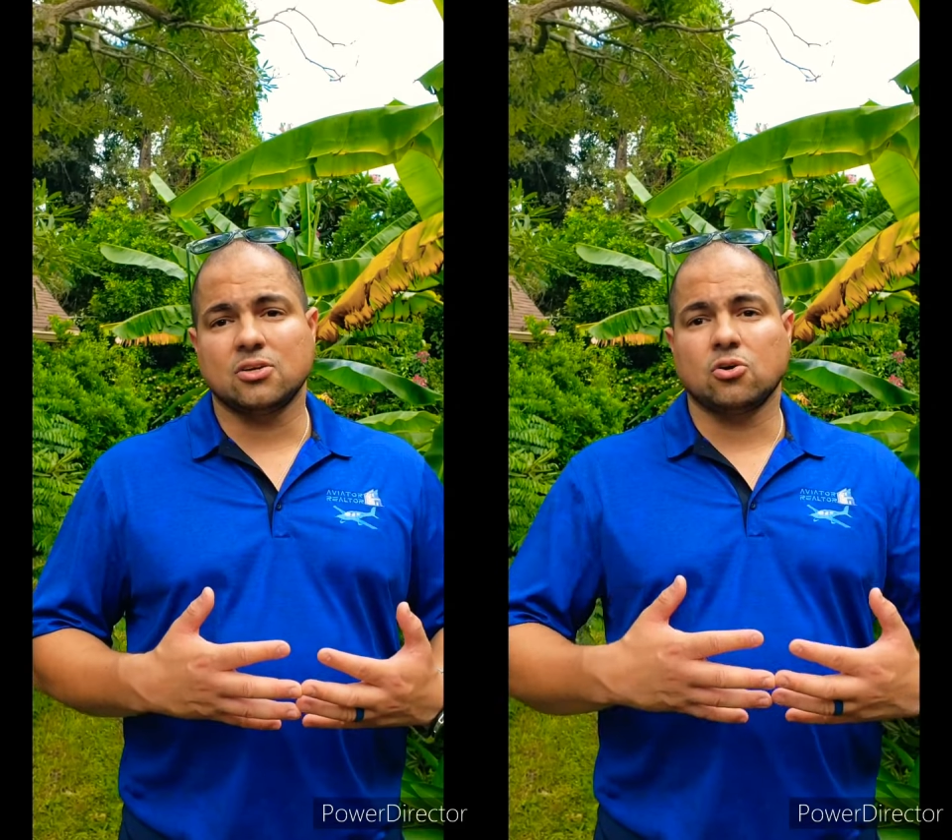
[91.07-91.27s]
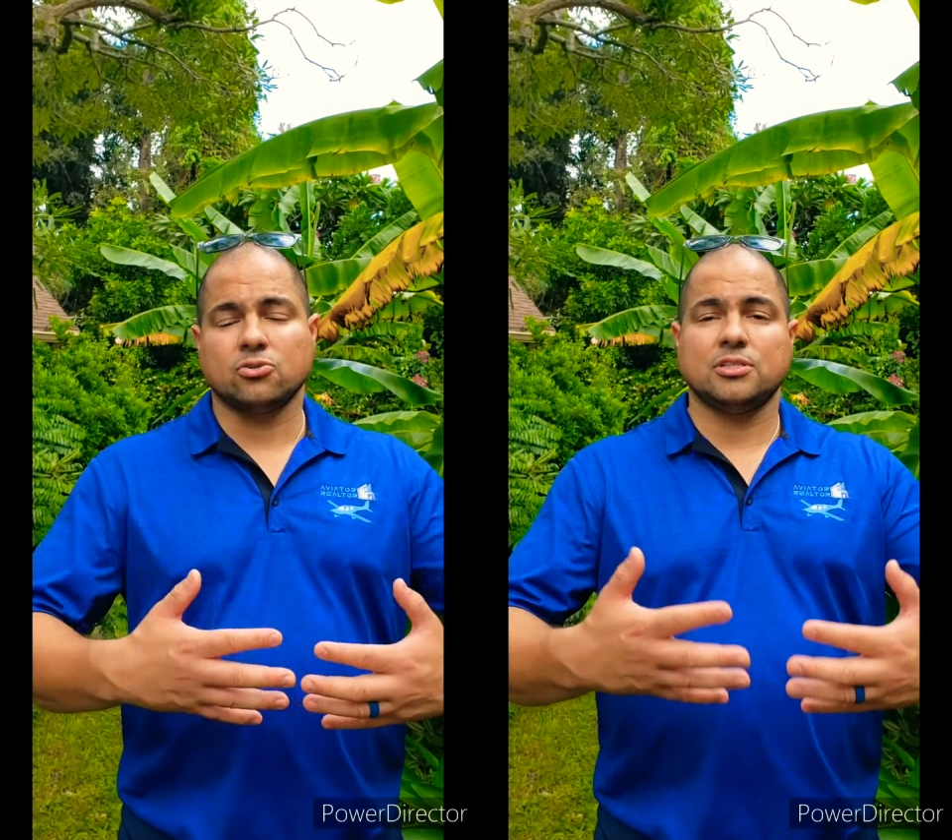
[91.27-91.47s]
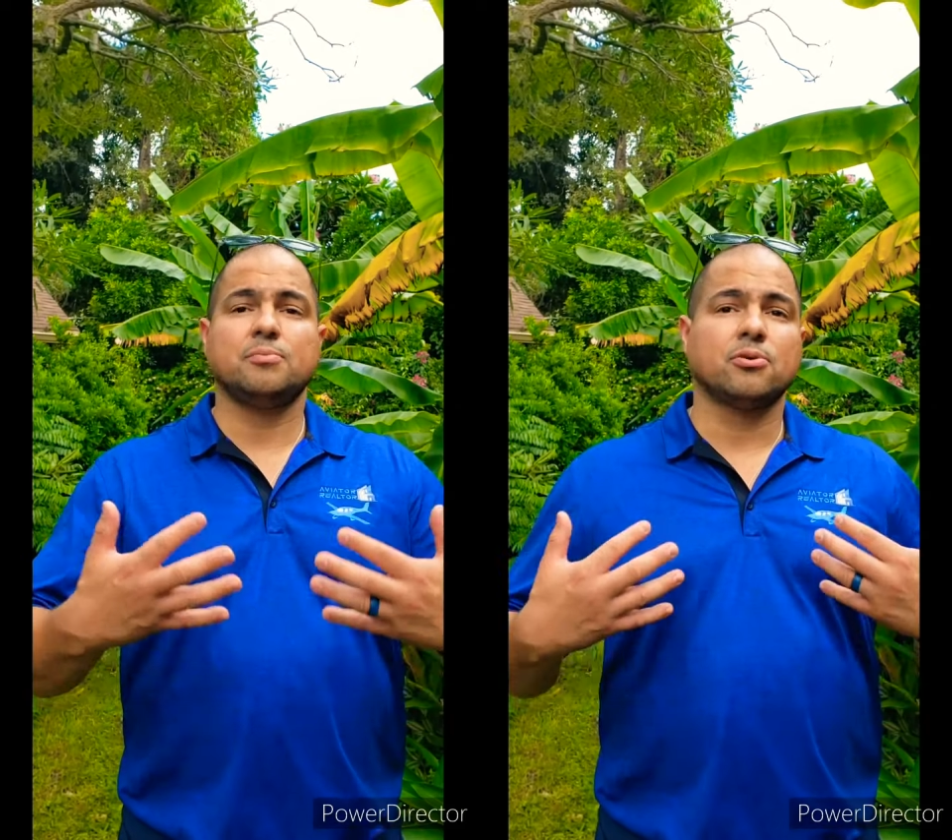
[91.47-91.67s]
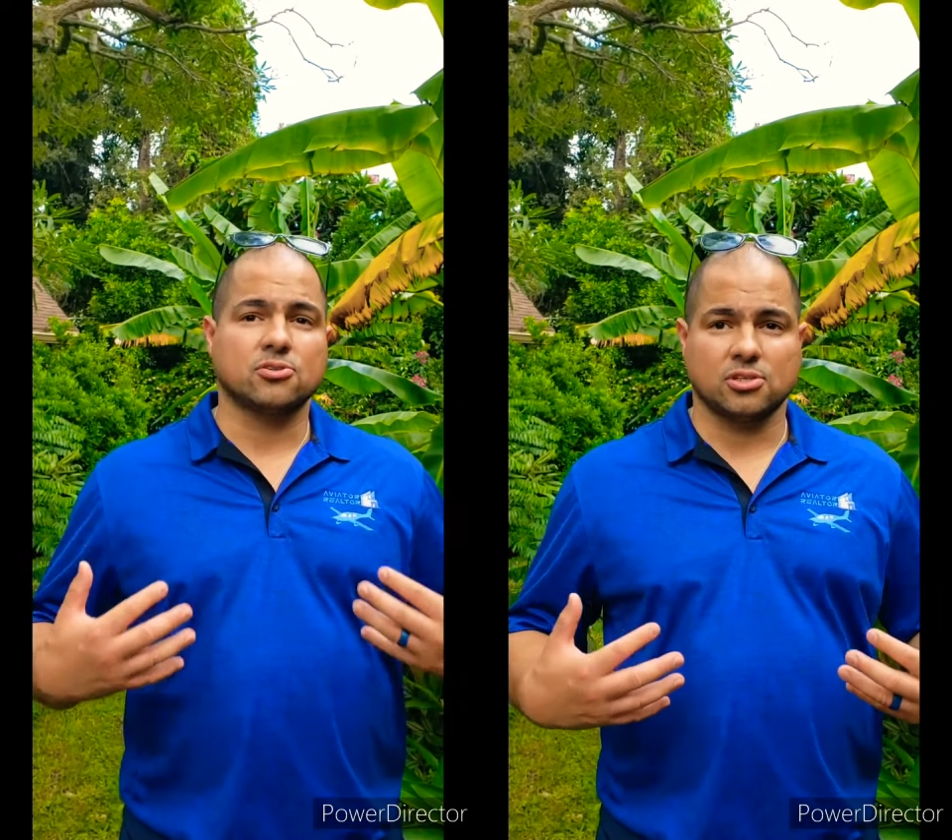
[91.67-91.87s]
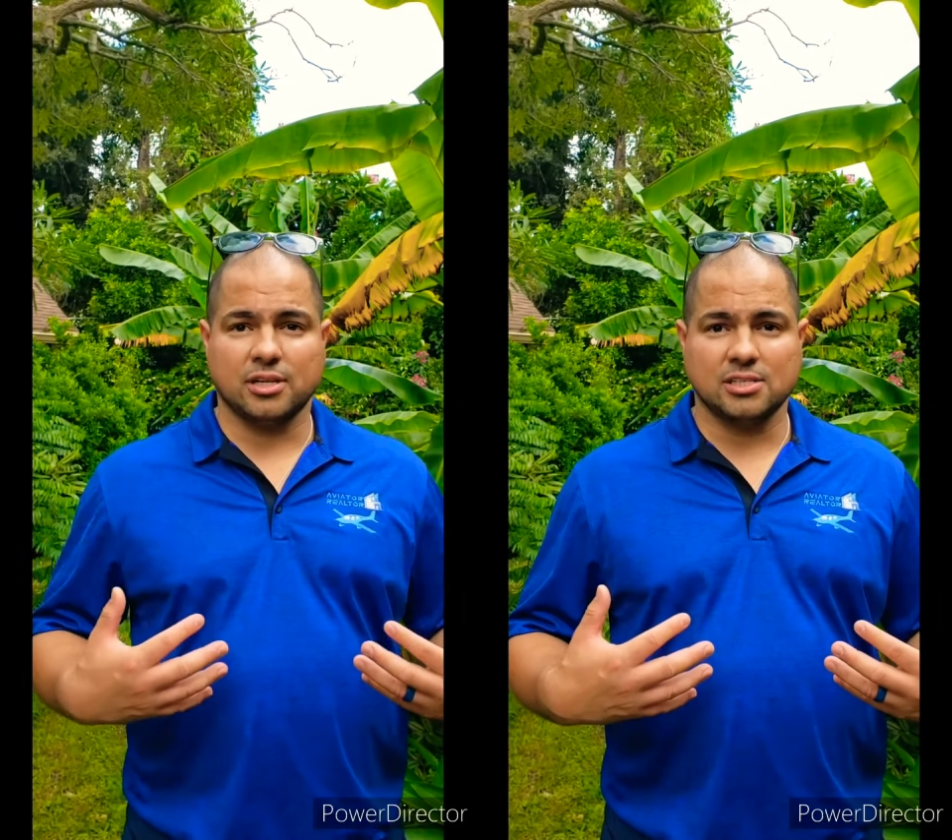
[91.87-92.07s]
or
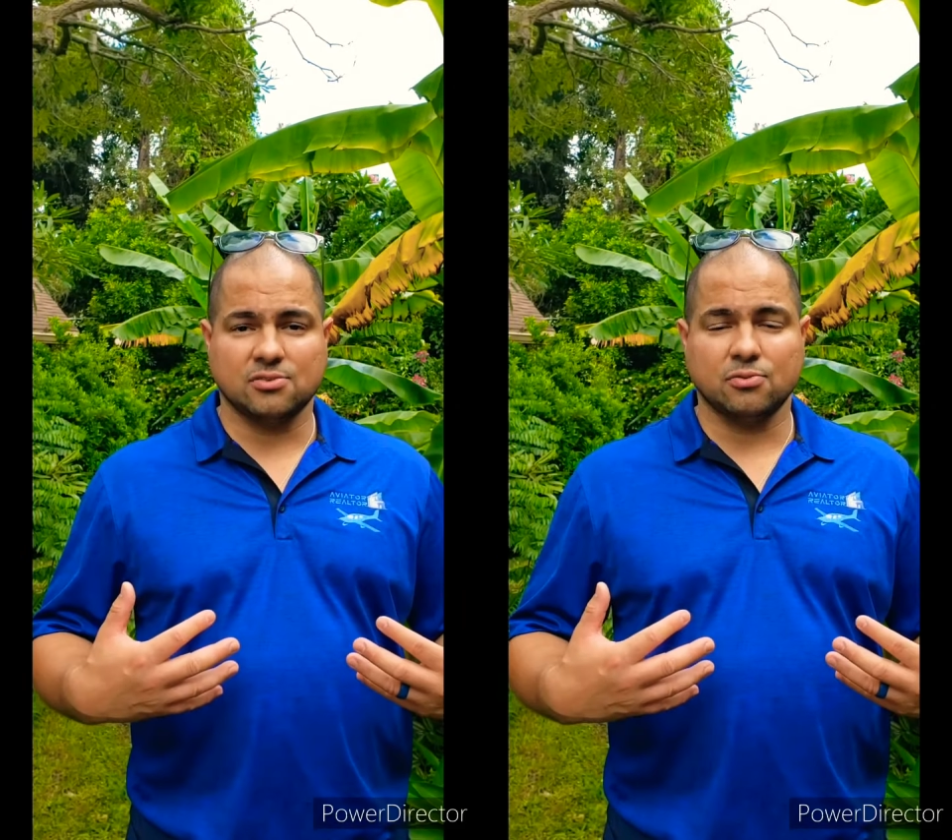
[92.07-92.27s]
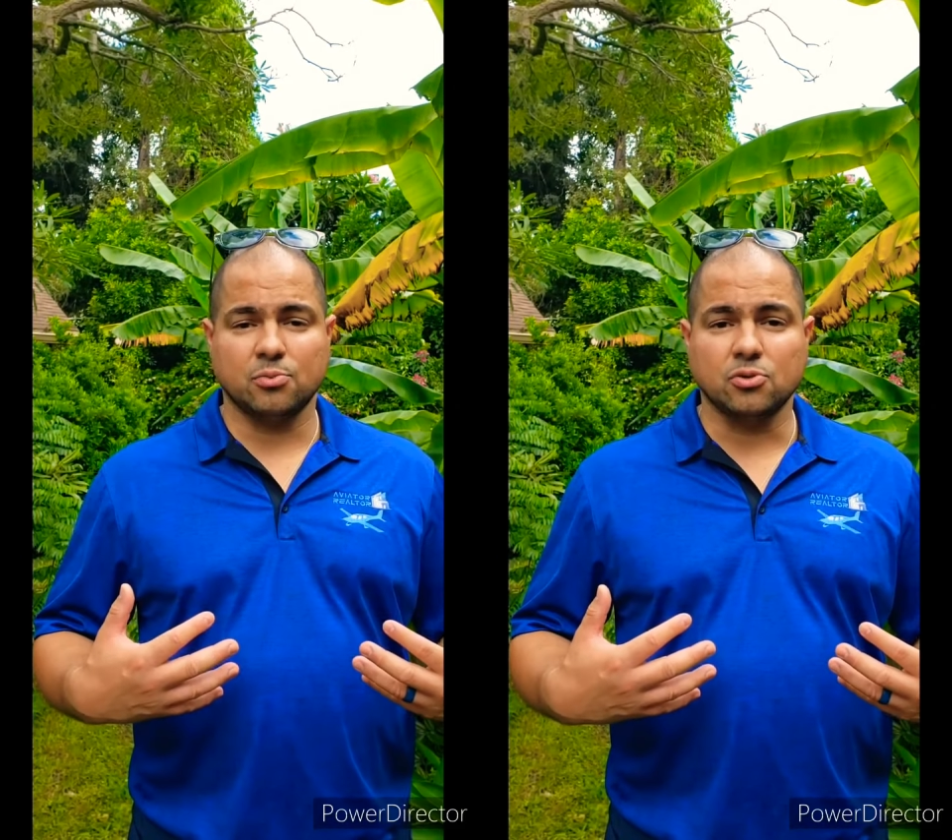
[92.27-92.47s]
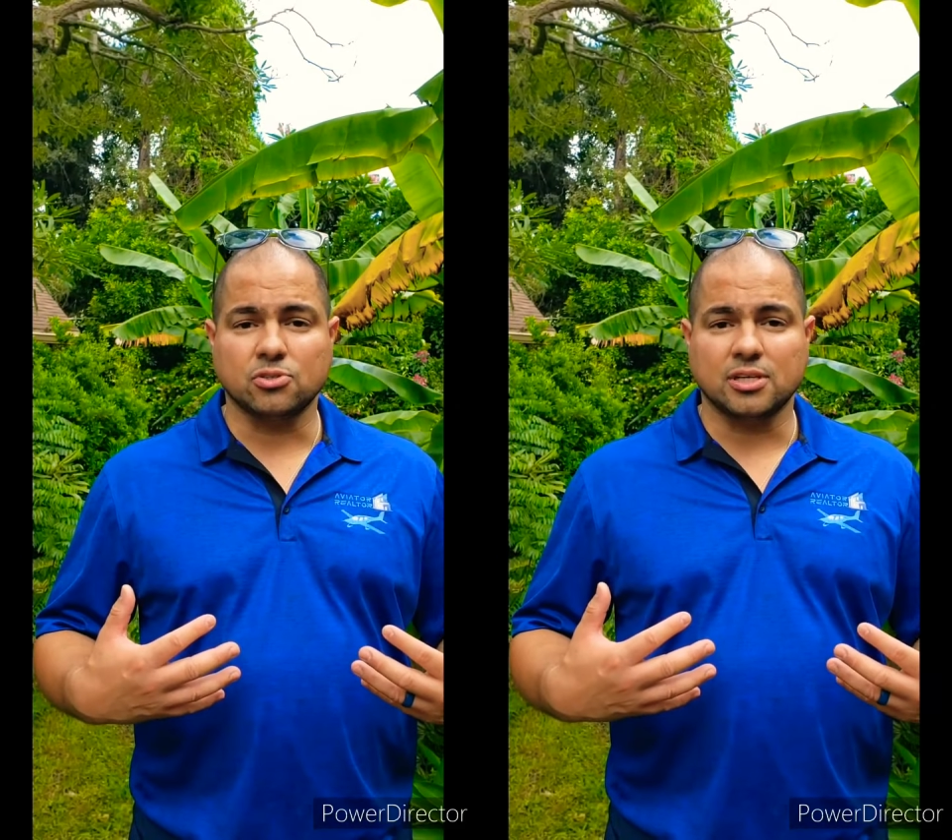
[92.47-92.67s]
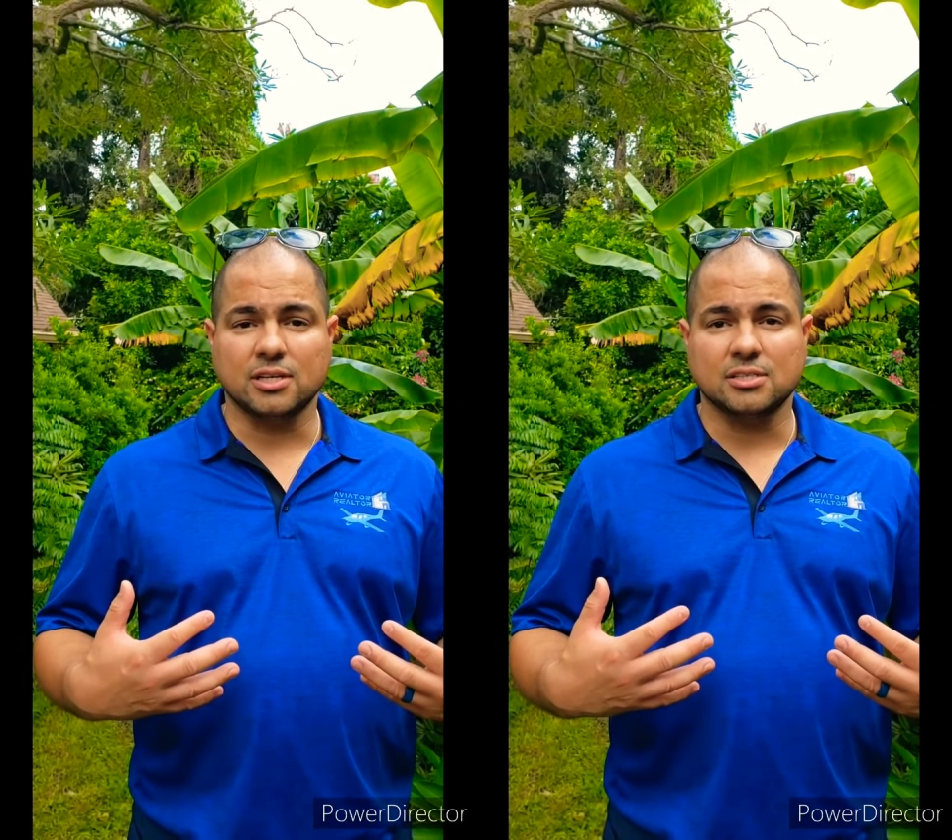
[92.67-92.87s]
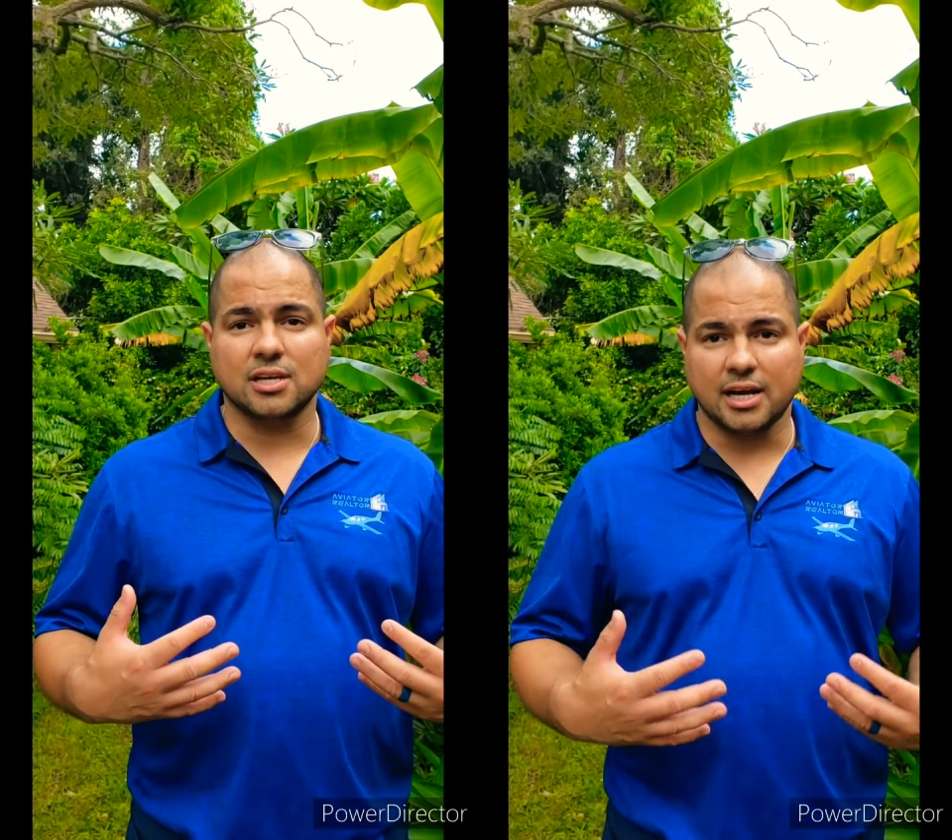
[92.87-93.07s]
depersonalize it from your
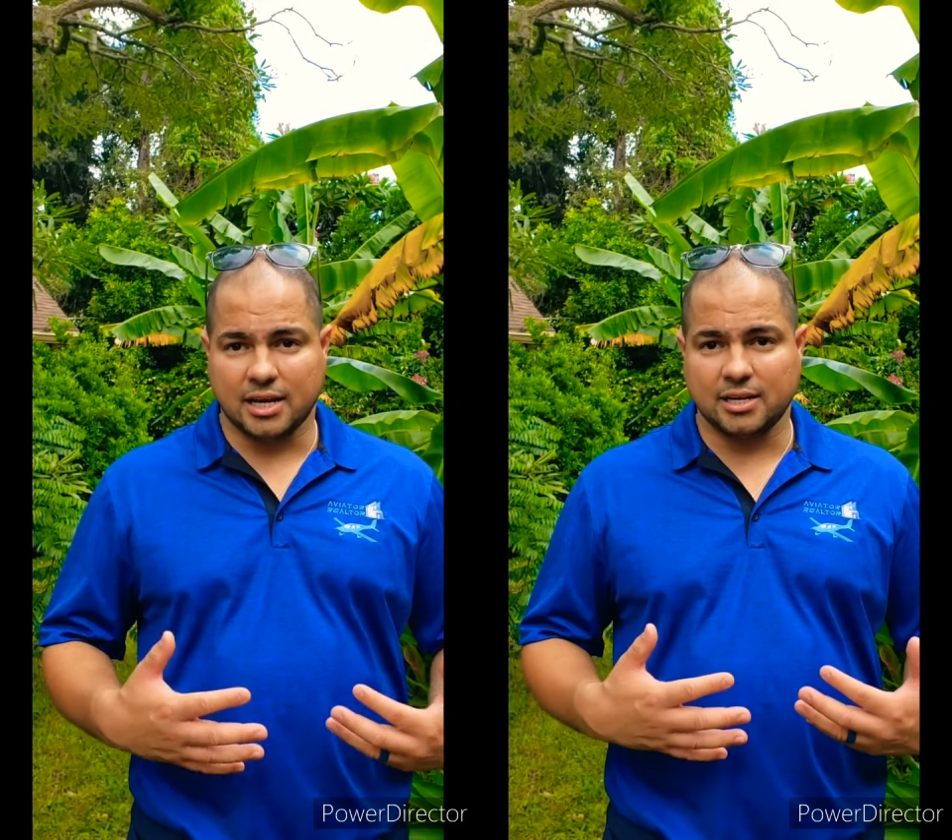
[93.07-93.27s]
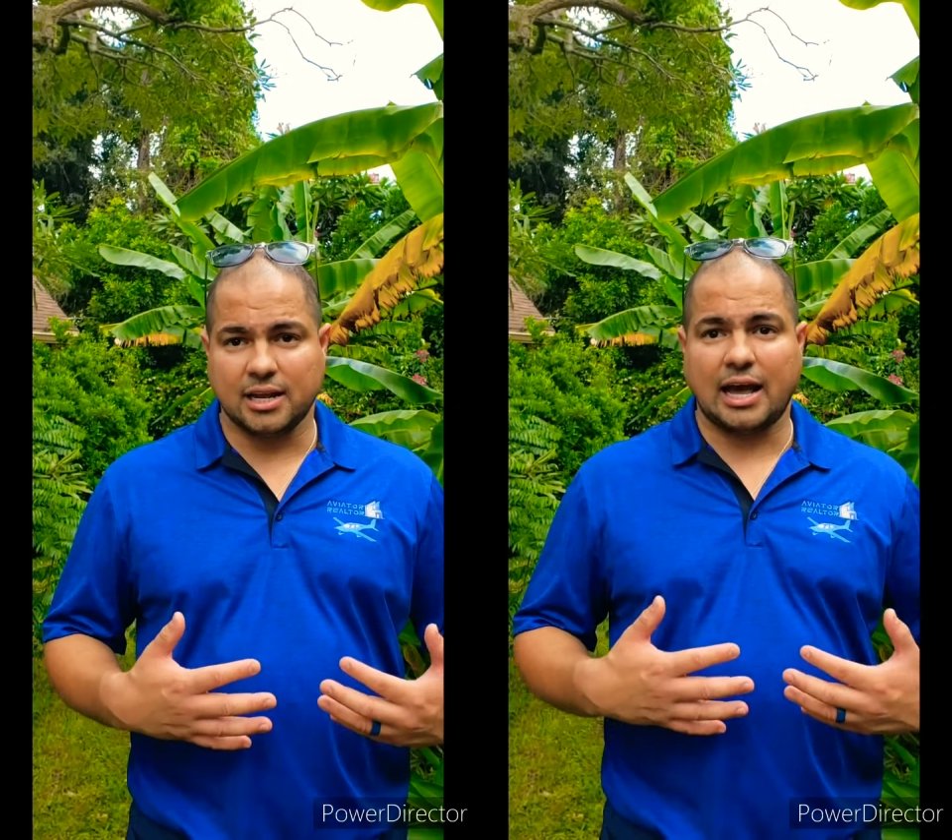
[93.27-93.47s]
taste and